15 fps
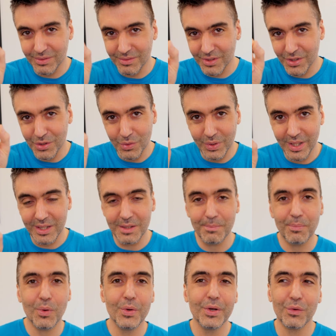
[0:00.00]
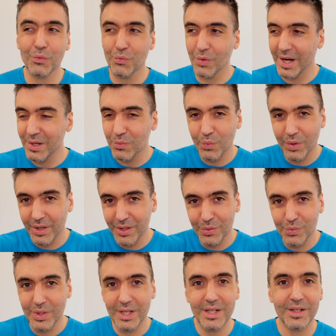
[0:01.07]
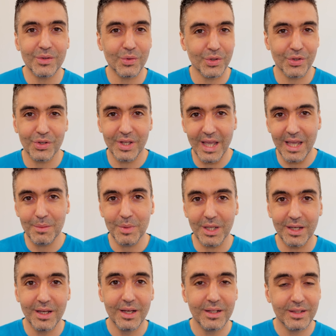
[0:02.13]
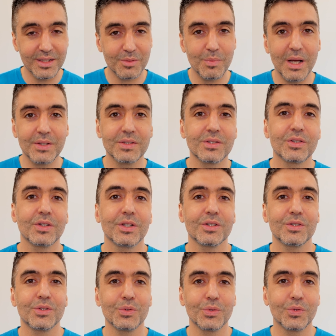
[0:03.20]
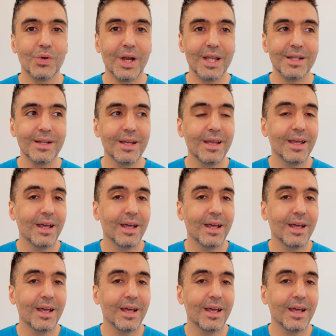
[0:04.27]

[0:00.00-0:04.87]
get the pointer right where you need it or you're gaming, this mouse is going to do great.